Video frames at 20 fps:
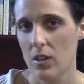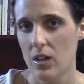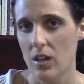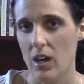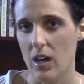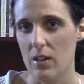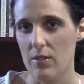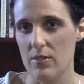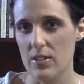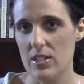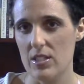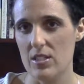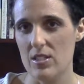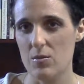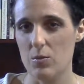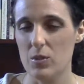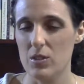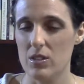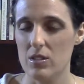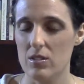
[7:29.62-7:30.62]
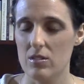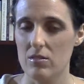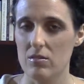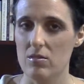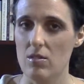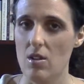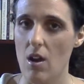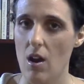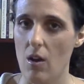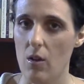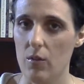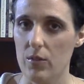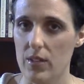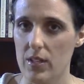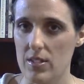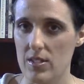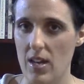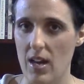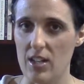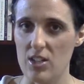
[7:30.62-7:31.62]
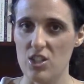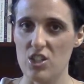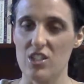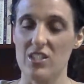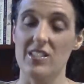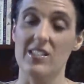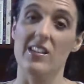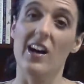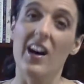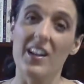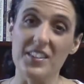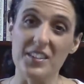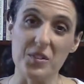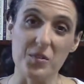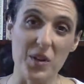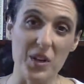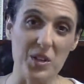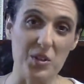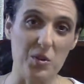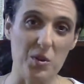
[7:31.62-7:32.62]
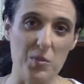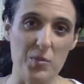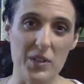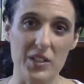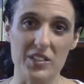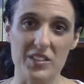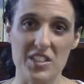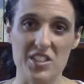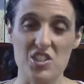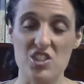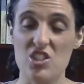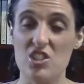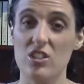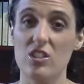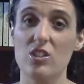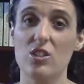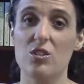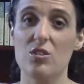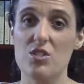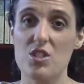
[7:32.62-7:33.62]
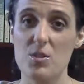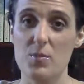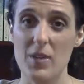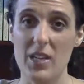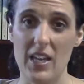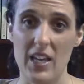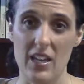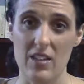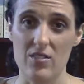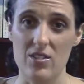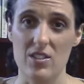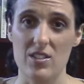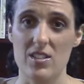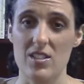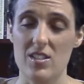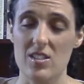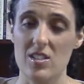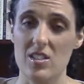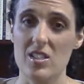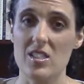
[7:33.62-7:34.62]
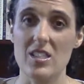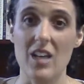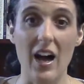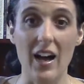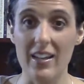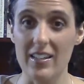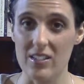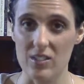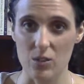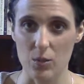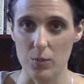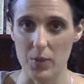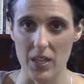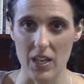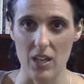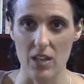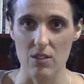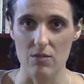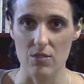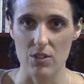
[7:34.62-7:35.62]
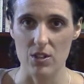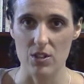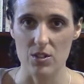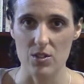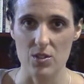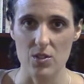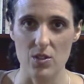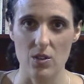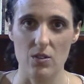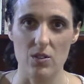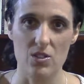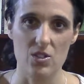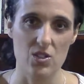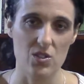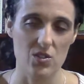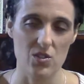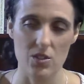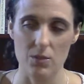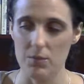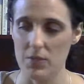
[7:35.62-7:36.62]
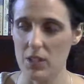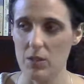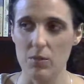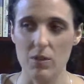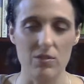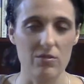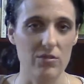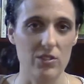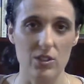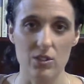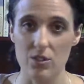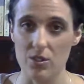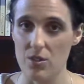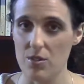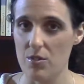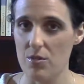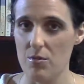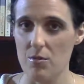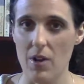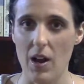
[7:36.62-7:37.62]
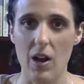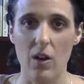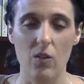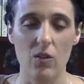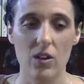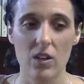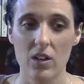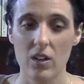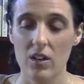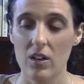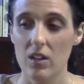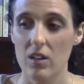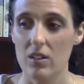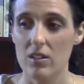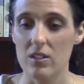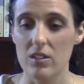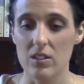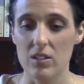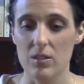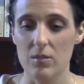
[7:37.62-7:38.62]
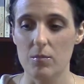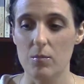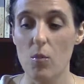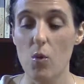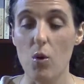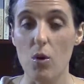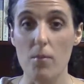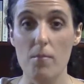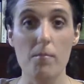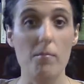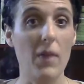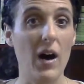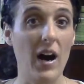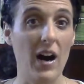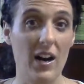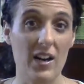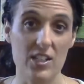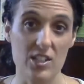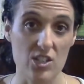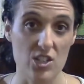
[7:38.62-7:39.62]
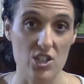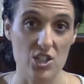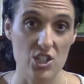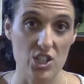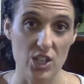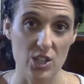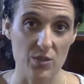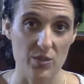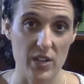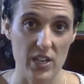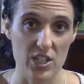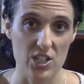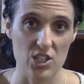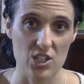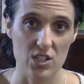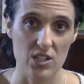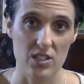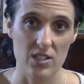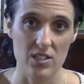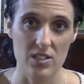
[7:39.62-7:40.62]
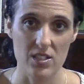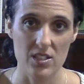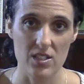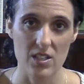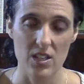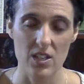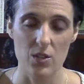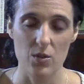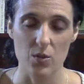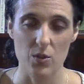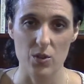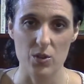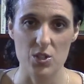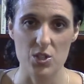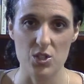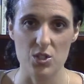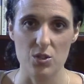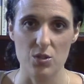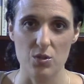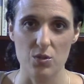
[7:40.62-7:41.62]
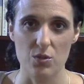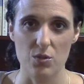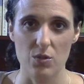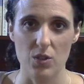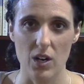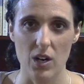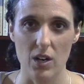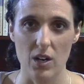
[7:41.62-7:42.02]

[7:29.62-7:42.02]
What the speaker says: Ayurveda says, well, no, that's actually not the way you were built. That's just a learned behavior. It's a societal behavior. So it's just something we've learned throughout the more modern generations in order to